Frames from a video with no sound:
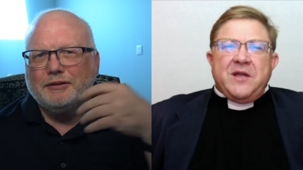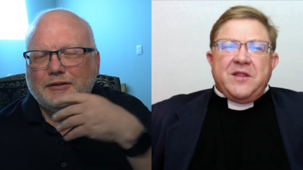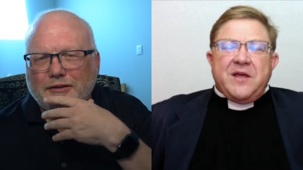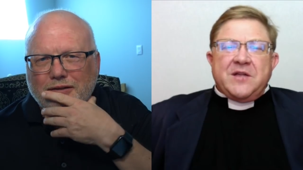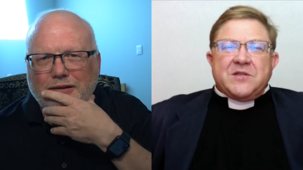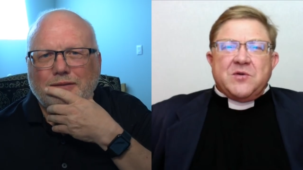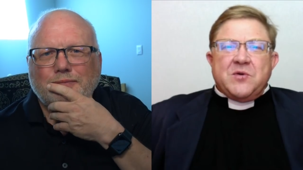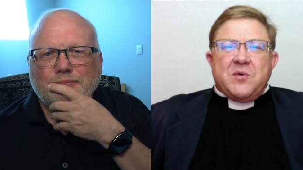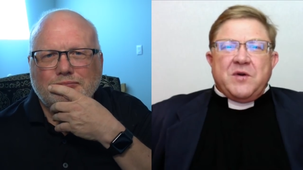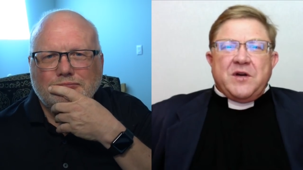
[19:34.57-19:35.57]
Speaker 1: that
Speaker 2: is yeah. going
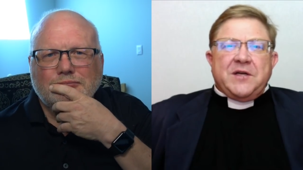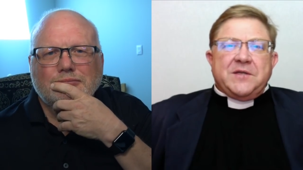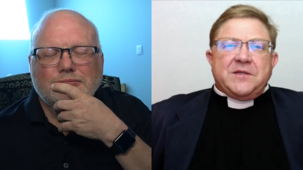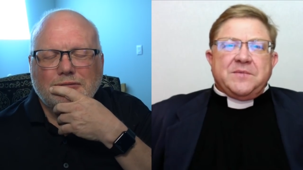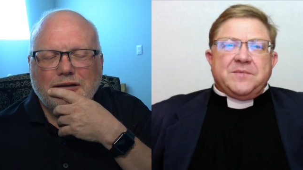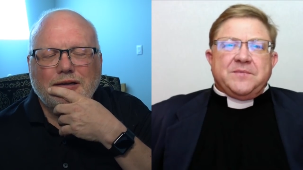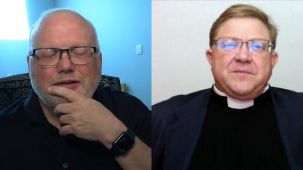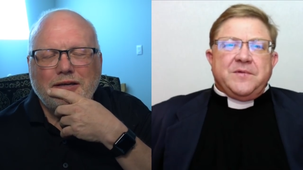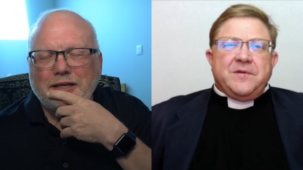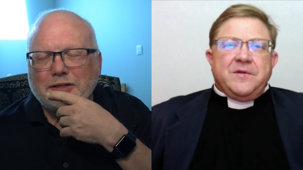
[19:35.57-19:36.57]
to arise.
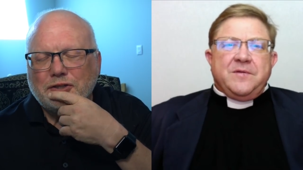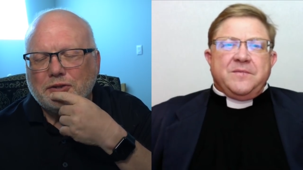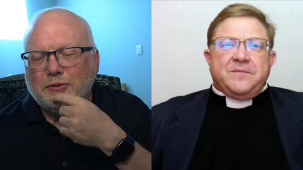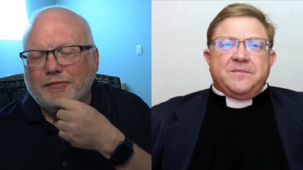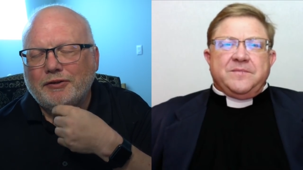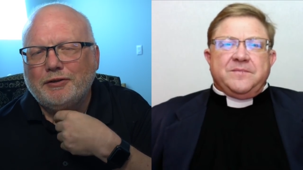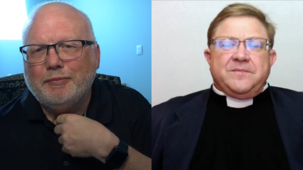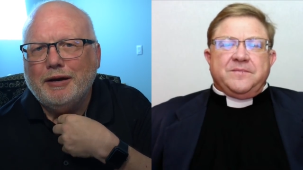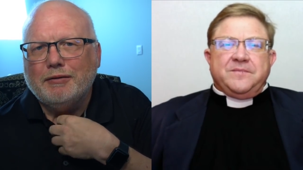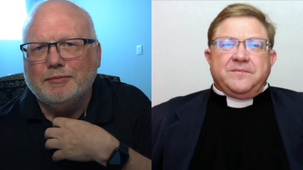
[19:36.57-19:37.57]
Speaker 1: Yeah, the English equivalent
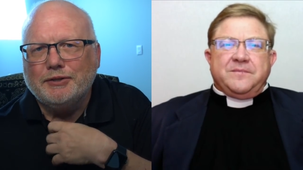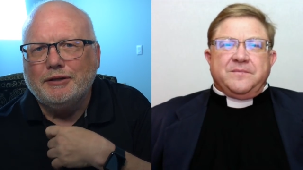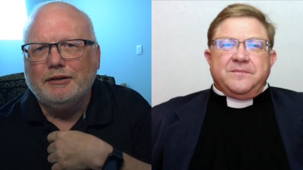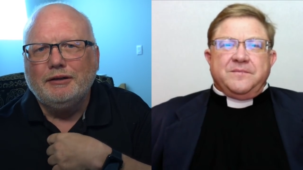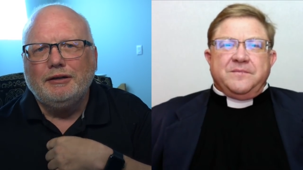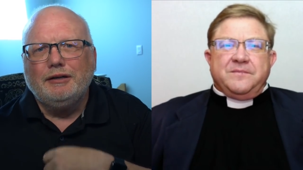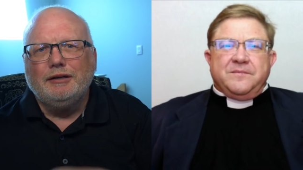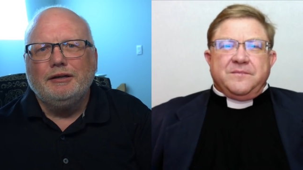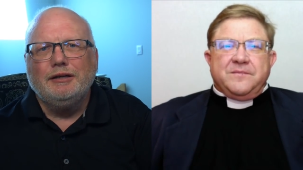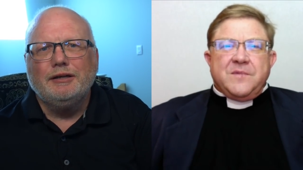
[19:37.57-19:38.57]
to bankruptcy,
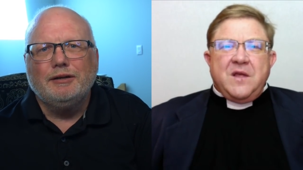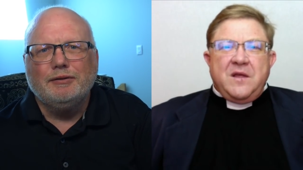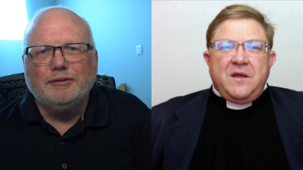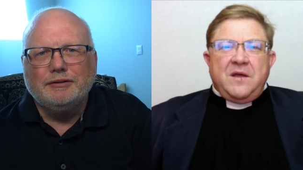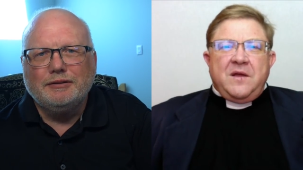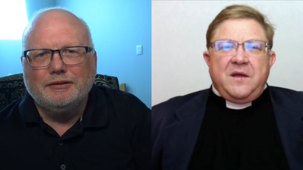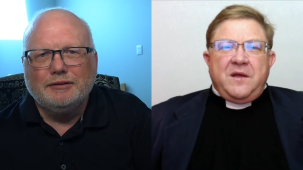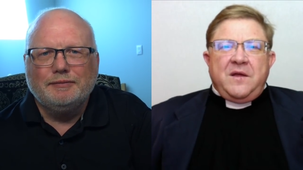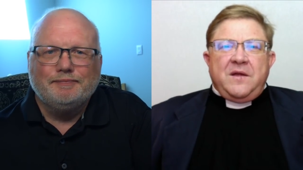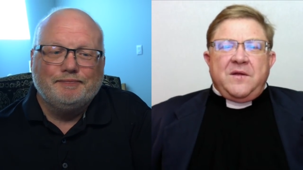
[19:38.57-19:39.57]
you know, and
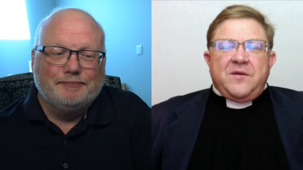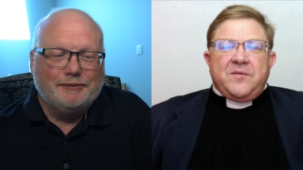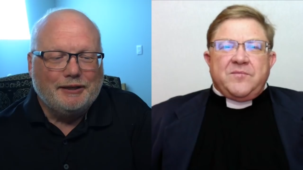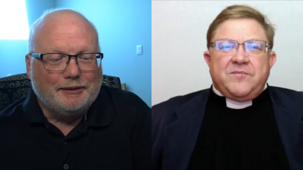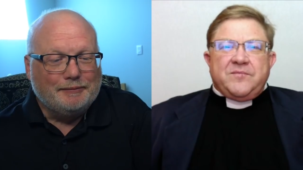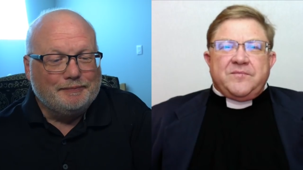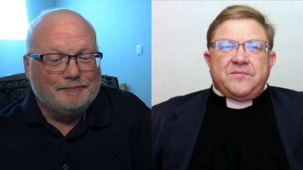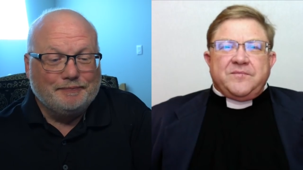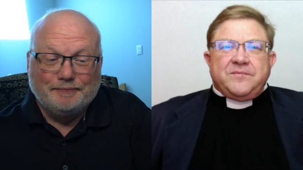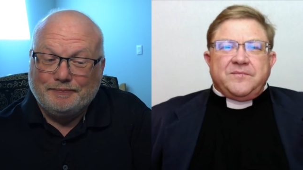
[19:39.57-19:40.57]
so
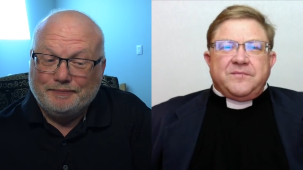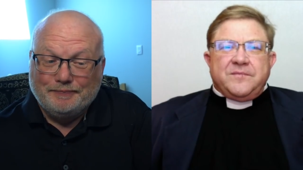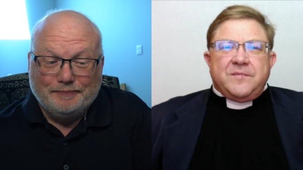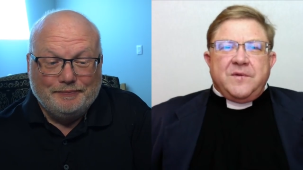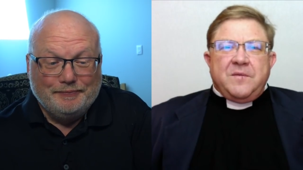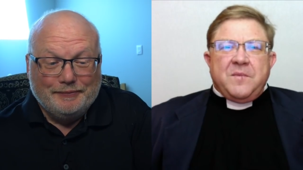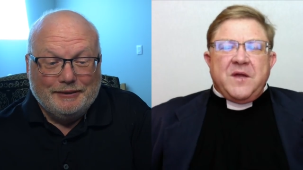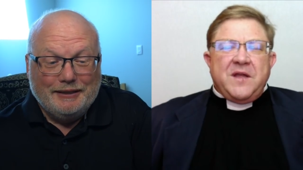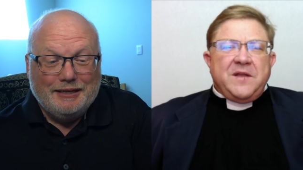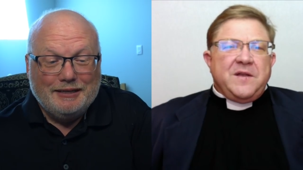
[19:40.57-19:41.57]

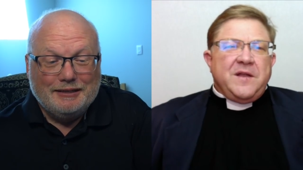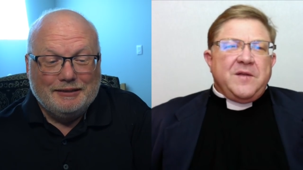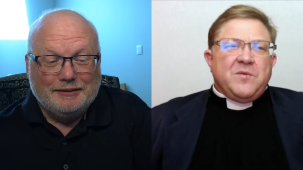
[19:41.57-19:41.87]
Speaker 2: but it, yeah. it